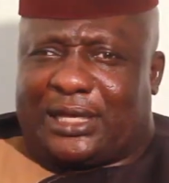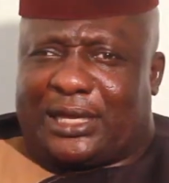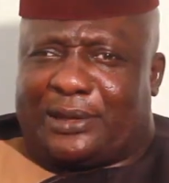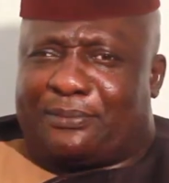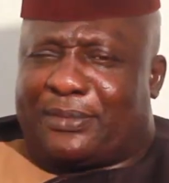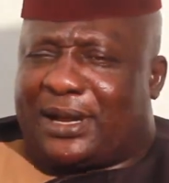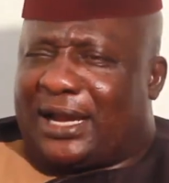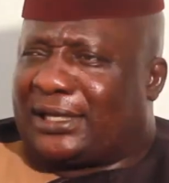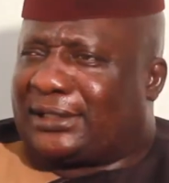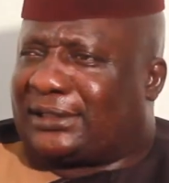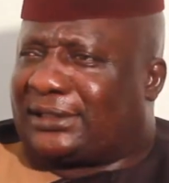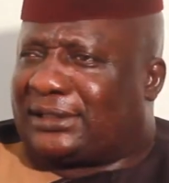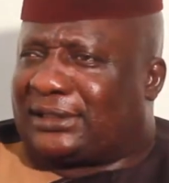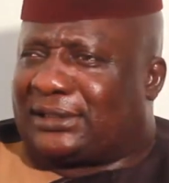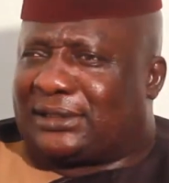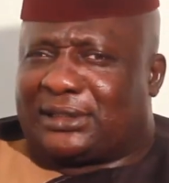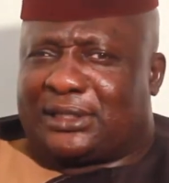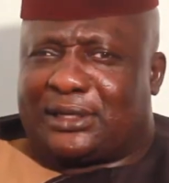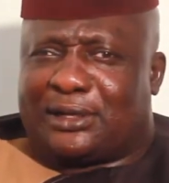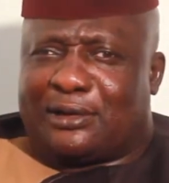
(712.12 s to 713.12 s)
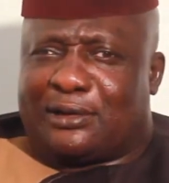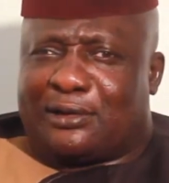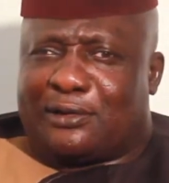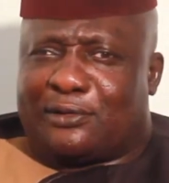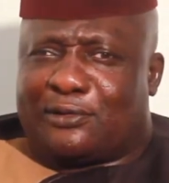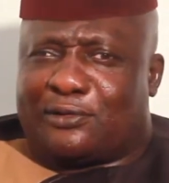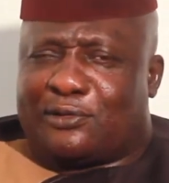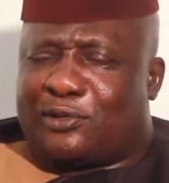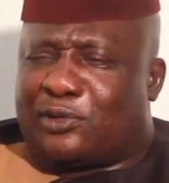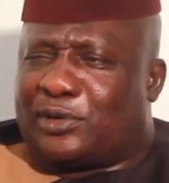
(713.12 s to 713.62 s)
a man
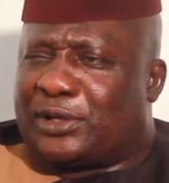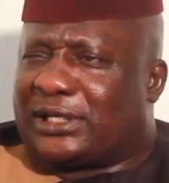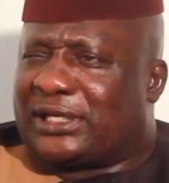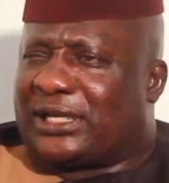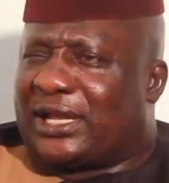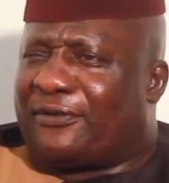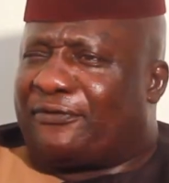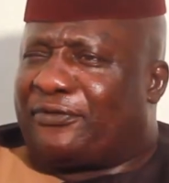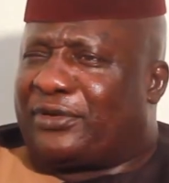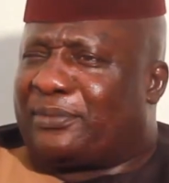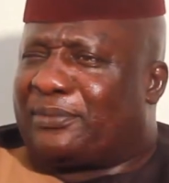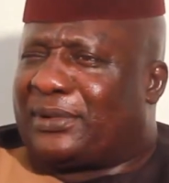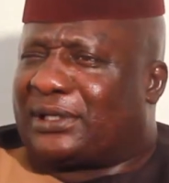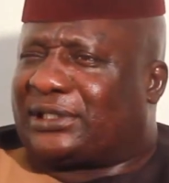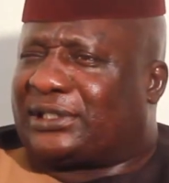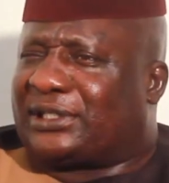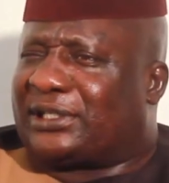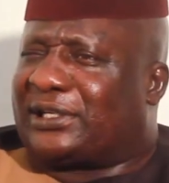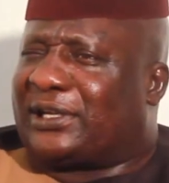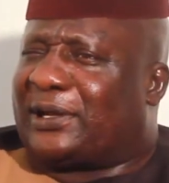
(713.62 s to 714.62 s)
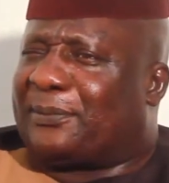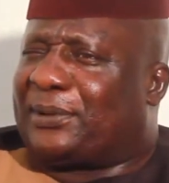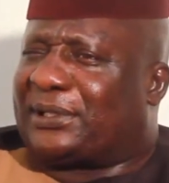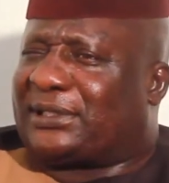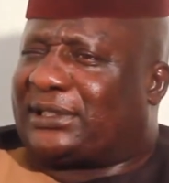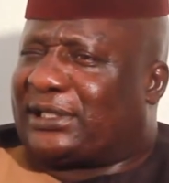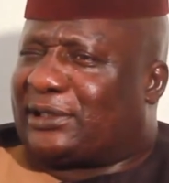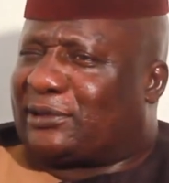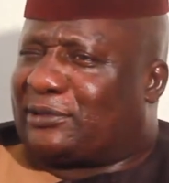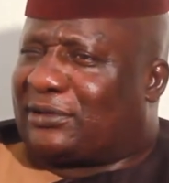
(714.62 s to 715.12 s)
who in every material
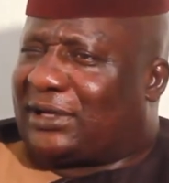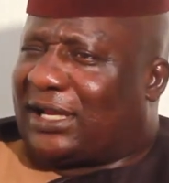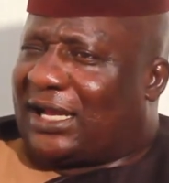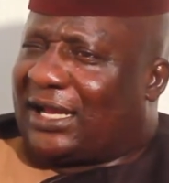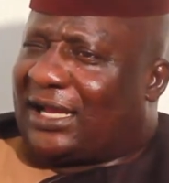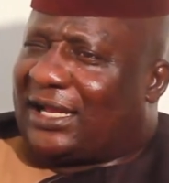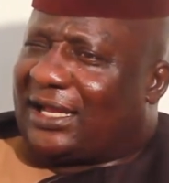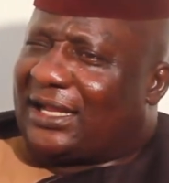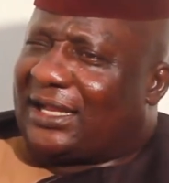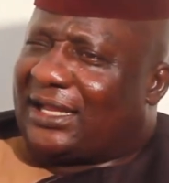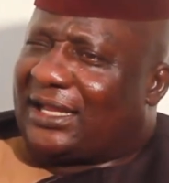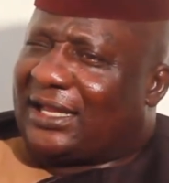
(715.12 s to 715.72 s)
particular